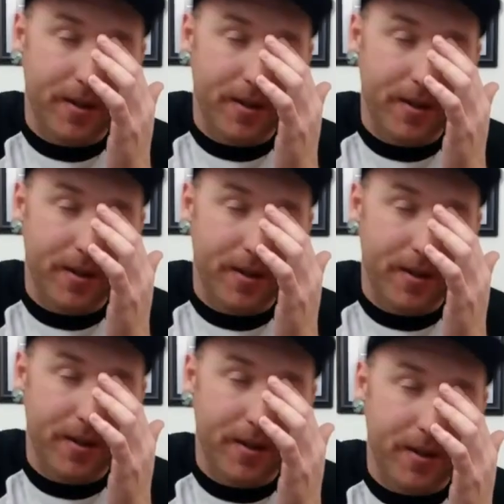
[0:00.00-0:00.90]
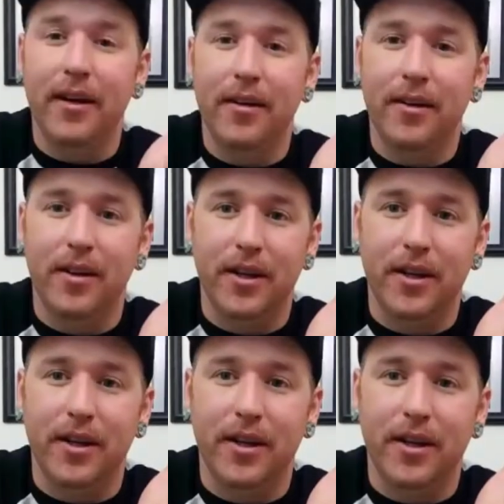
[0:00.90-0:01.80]
looking at the
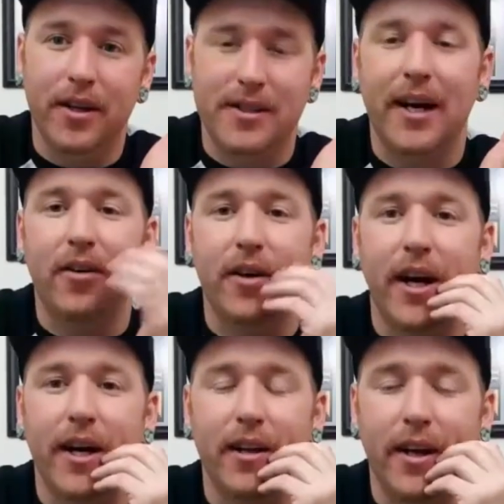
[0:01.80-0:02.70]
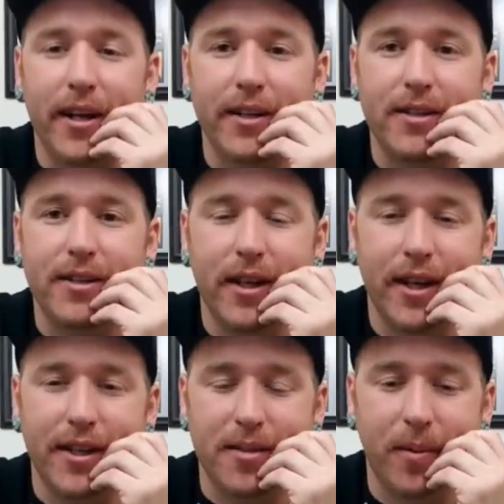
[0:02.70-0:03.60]
style guidelines,
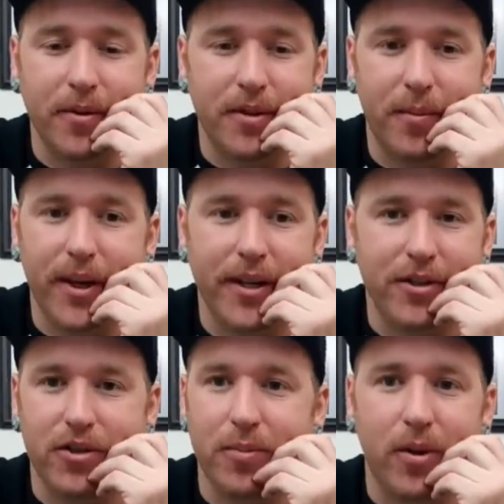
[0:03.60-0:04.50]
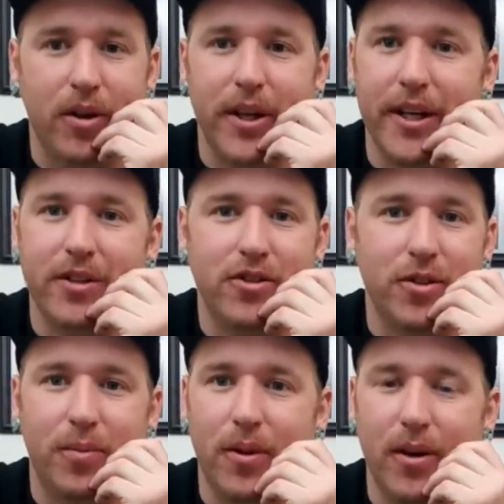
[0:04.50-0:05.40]
it's supposed to be super clean,
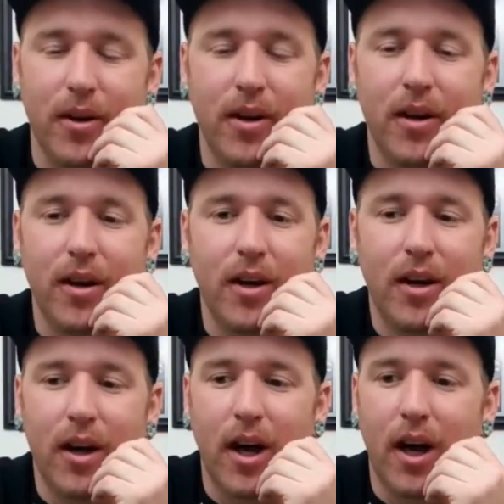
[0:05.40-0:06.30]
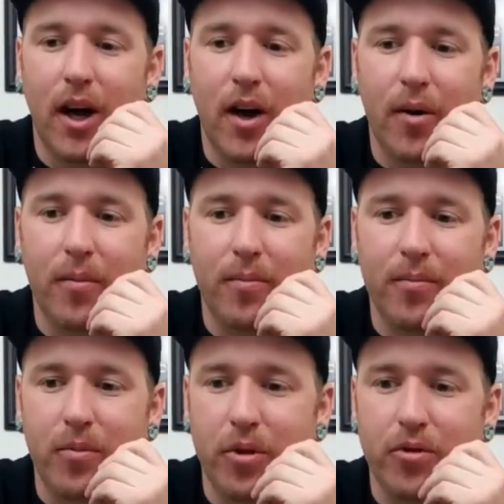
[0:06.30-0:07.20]
super
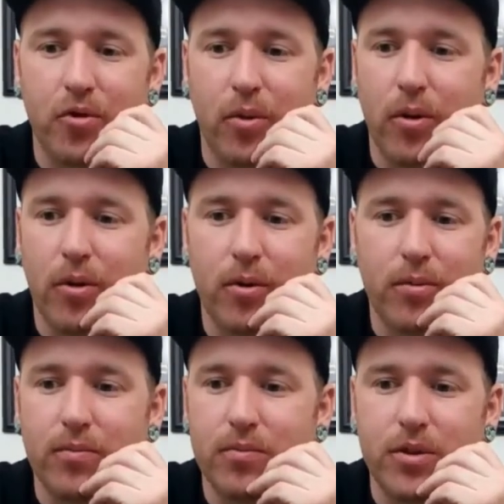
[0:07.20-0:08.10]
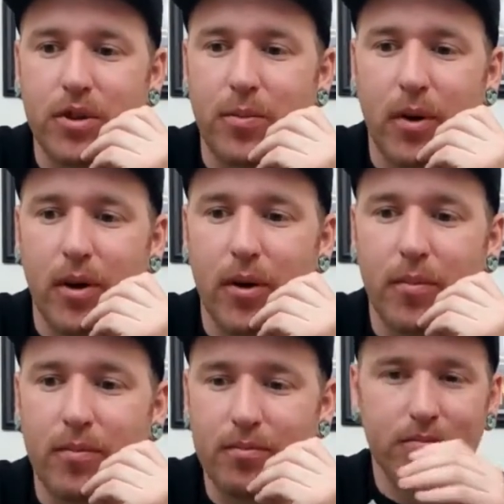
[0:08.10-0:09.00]
neutral,
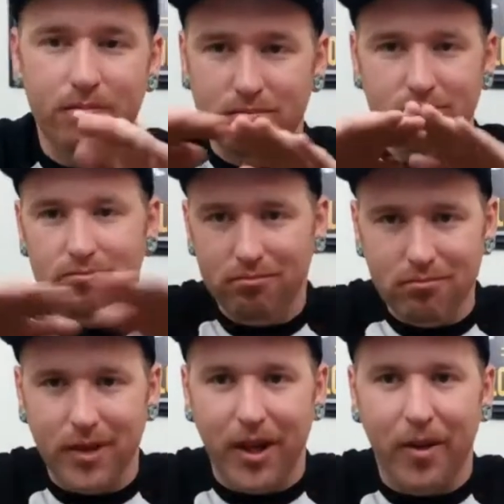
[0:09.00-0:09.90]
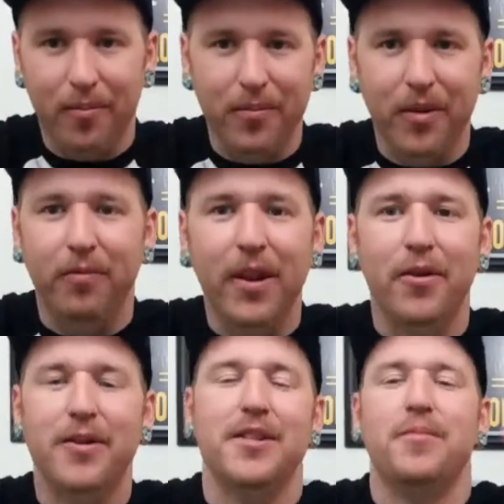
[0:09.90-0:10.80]
super, the
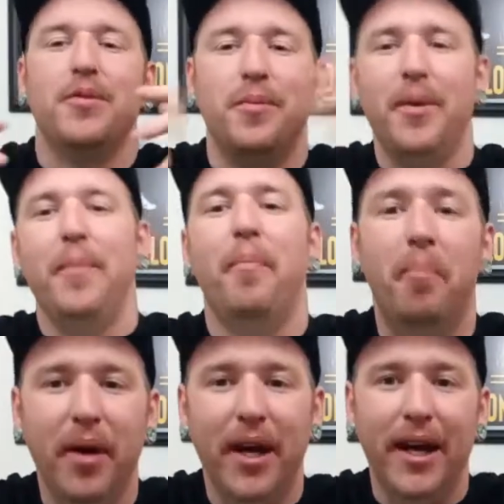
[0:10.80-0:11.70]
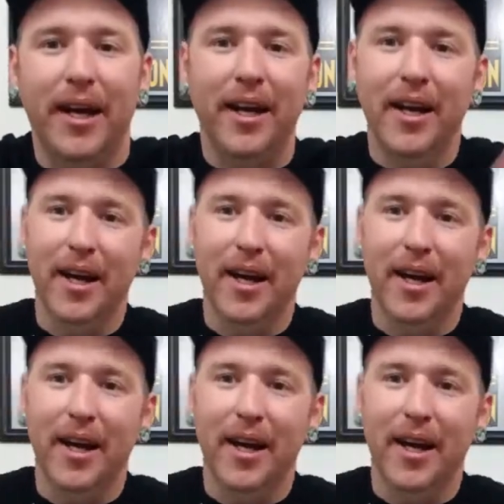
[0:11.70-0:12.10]
flavor isn't supposed to be big.